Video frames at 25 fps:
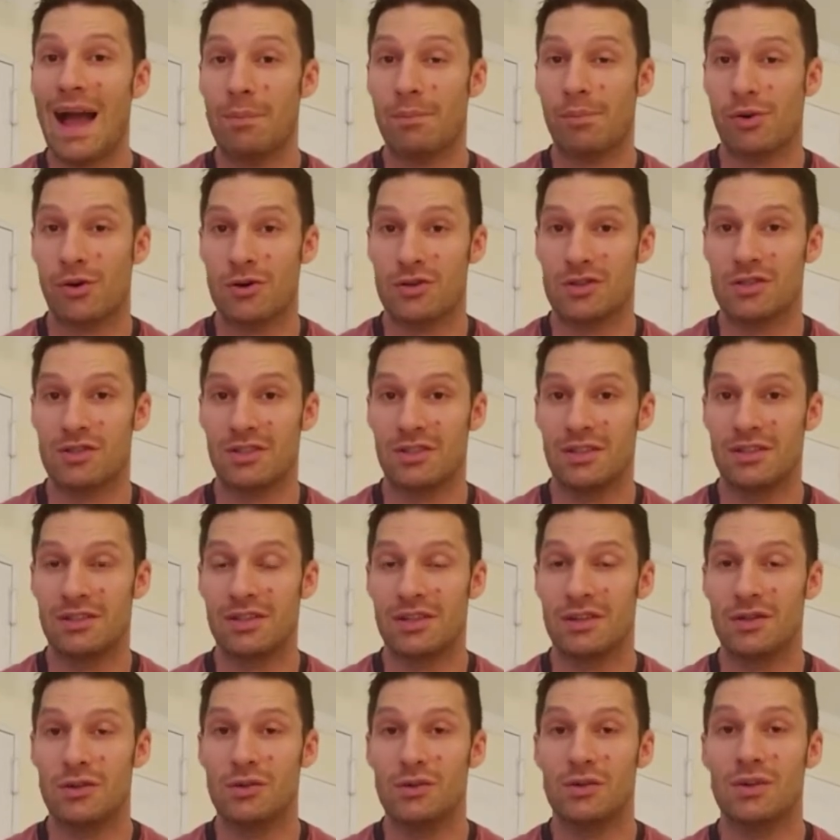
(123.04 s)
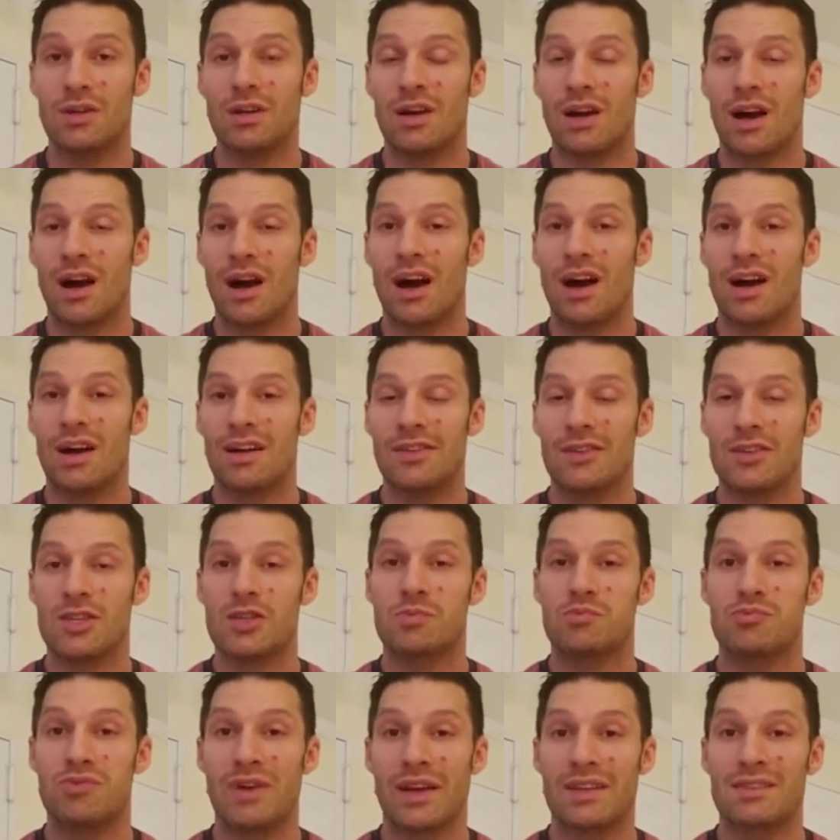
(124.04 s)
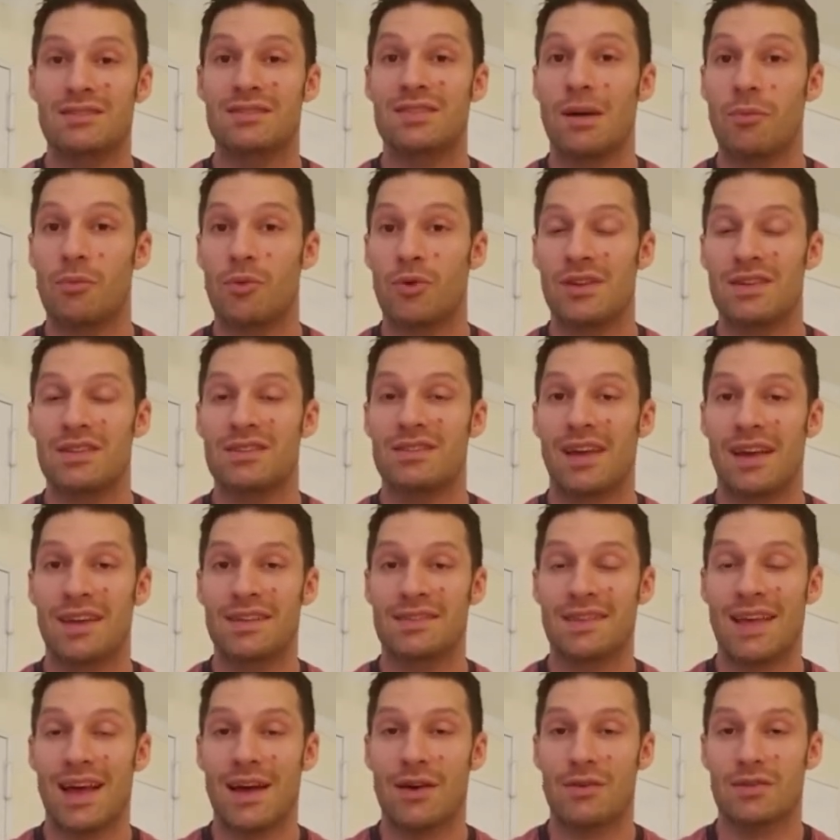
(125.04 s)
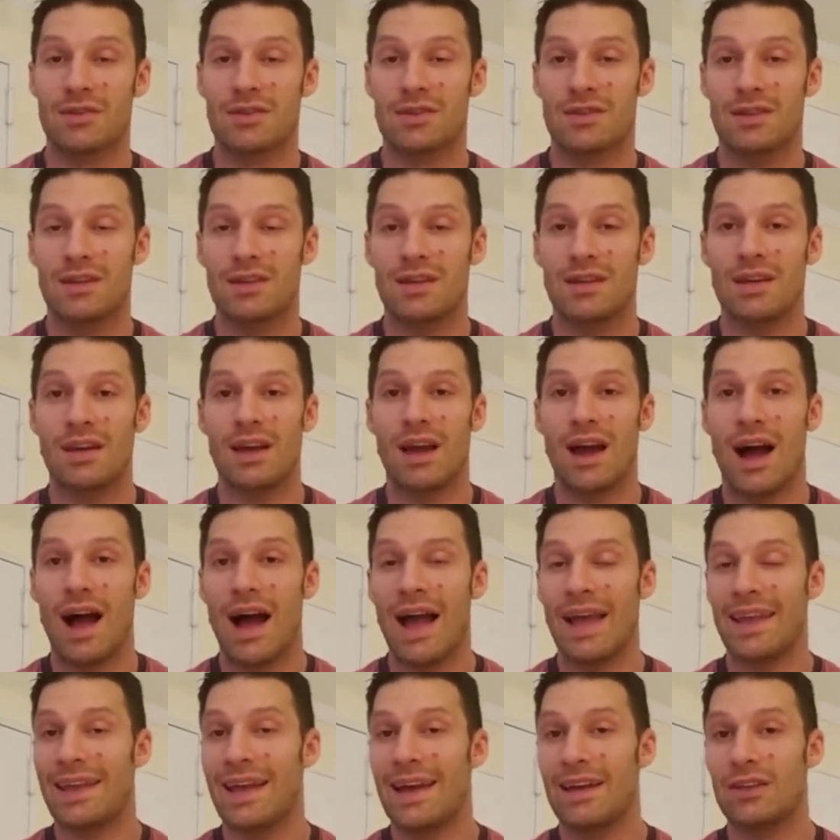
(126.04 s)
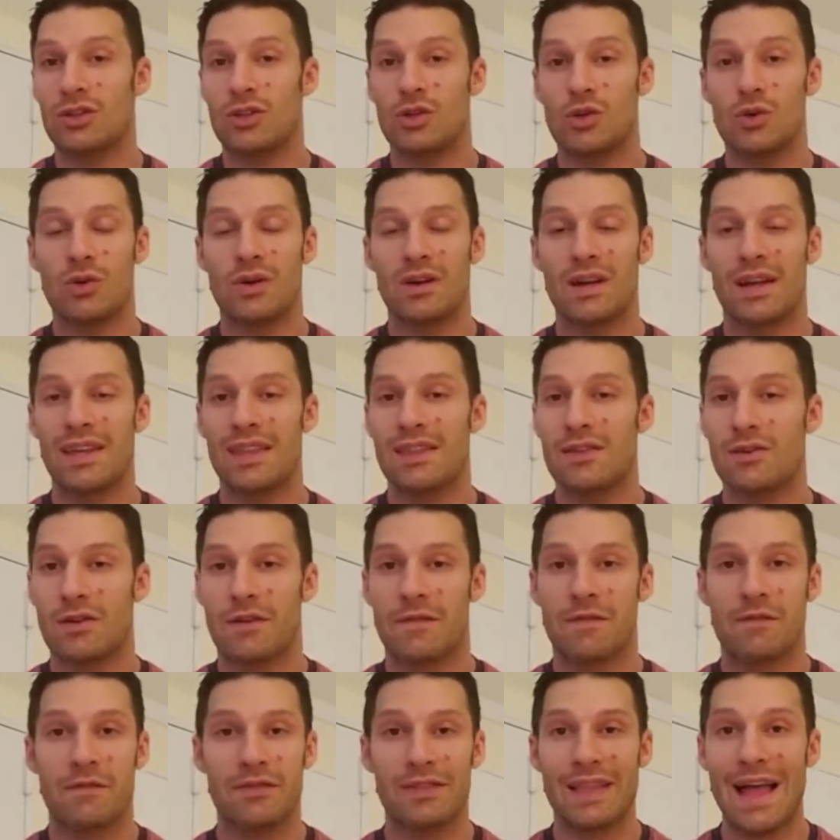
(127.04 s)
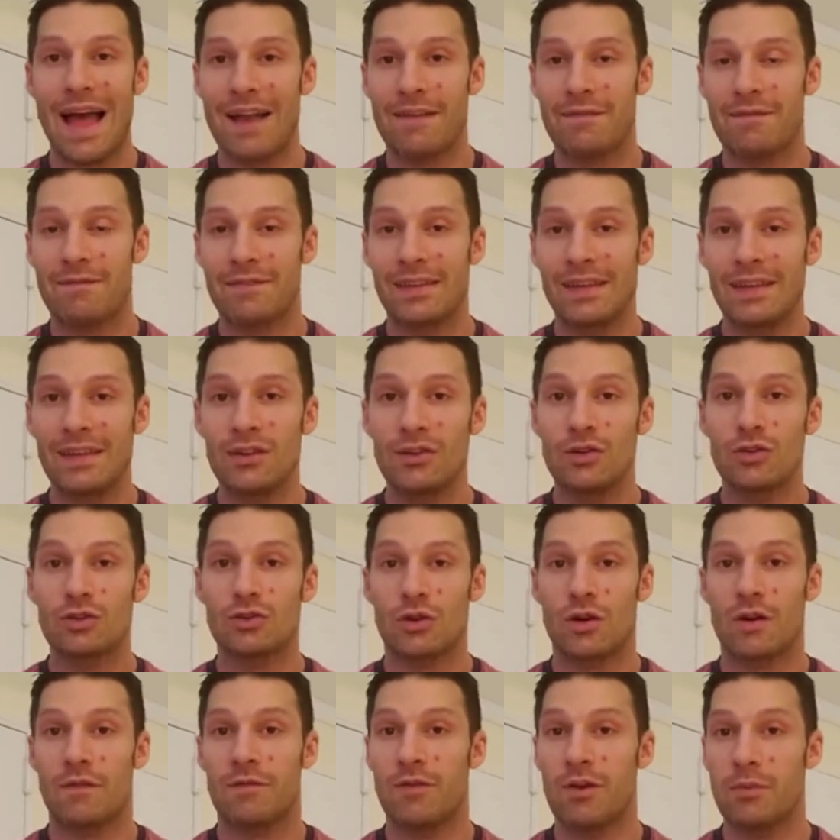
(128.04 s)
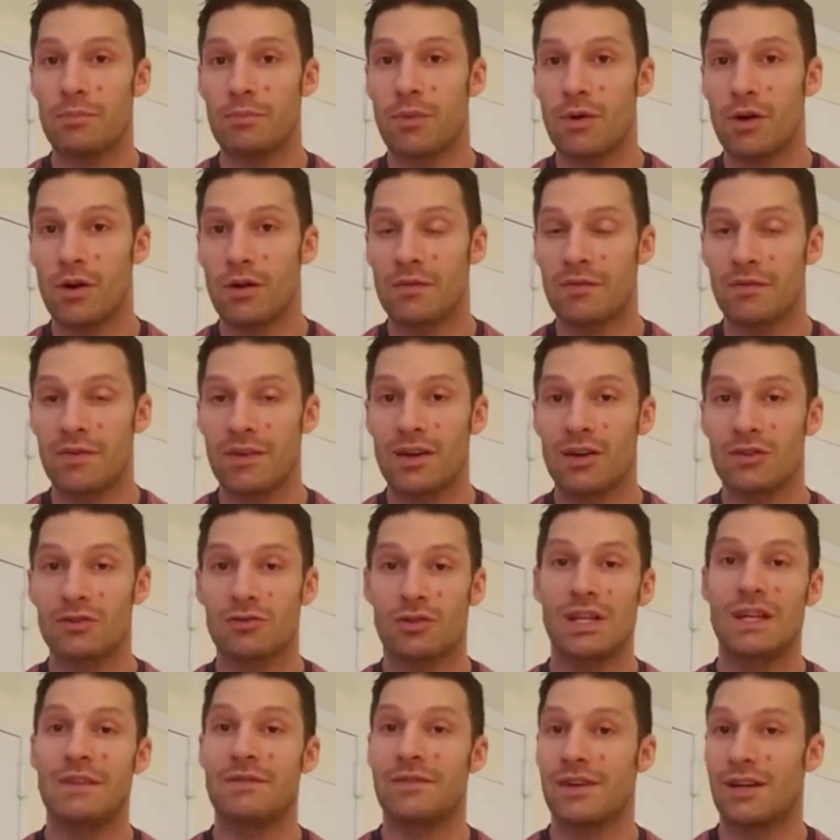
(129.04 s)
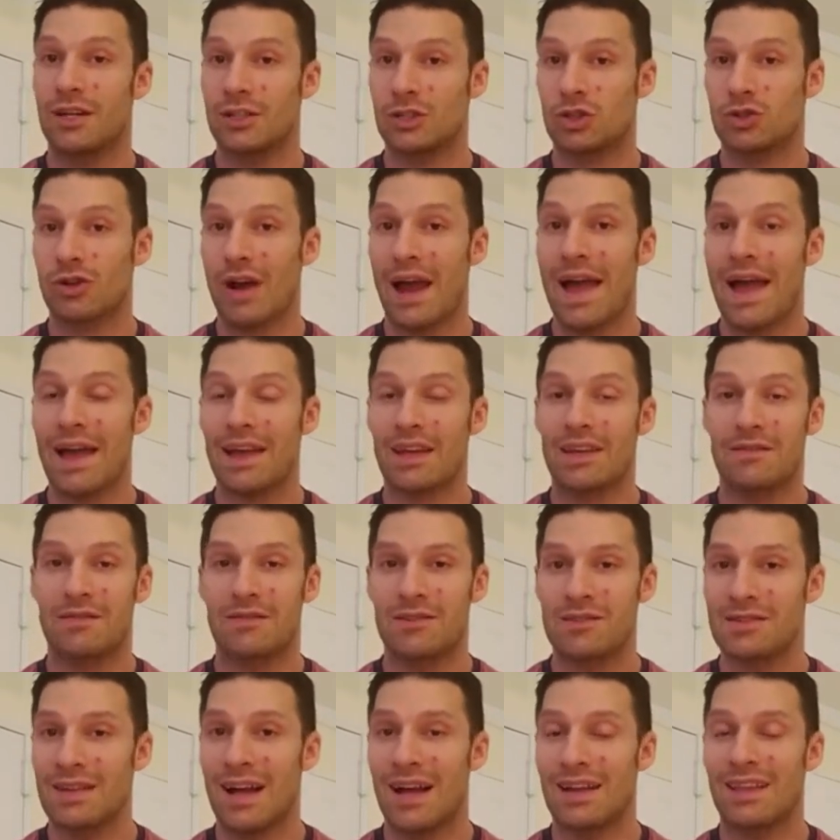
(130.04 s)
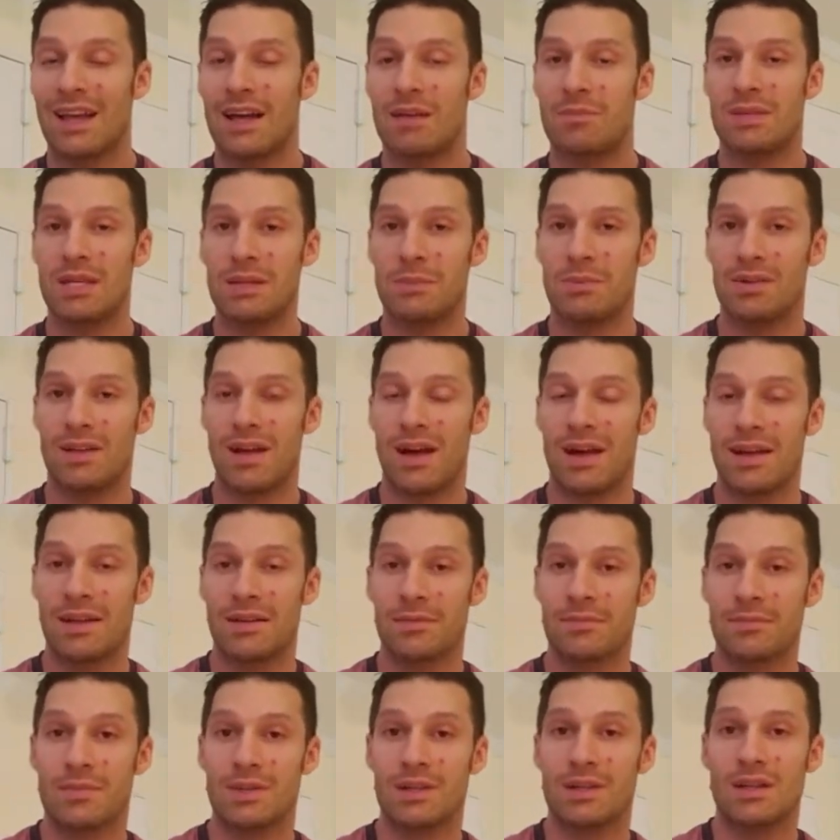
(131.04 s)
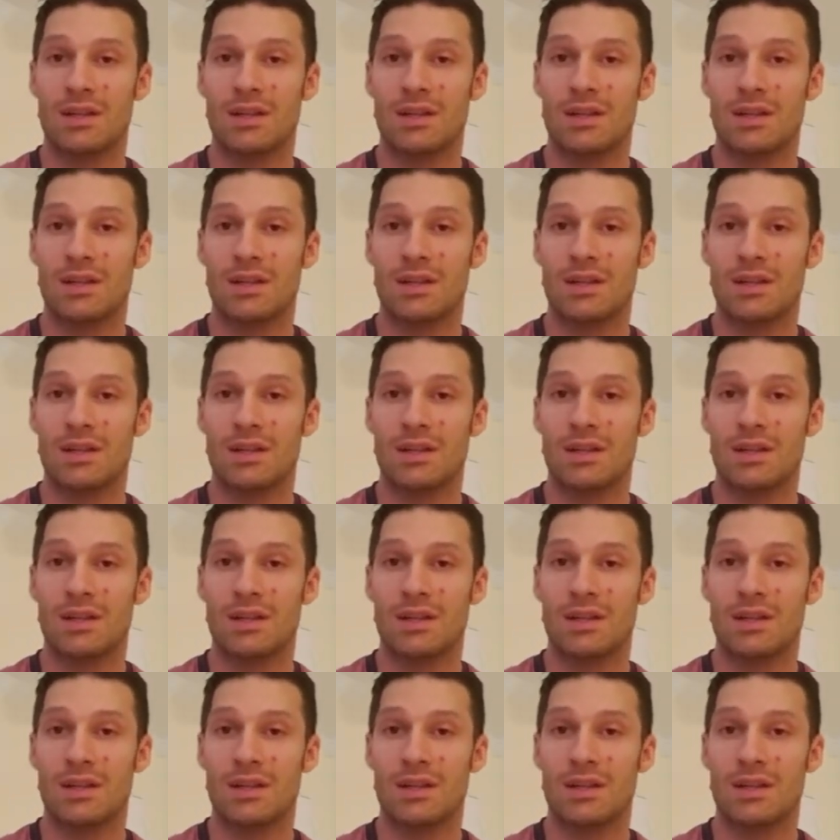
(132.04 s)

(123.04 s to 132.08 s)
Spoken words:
I personally do in the spring and summer when it's nice out. I get to either a flat field or a football field or even a track if there's not a lot of people on it.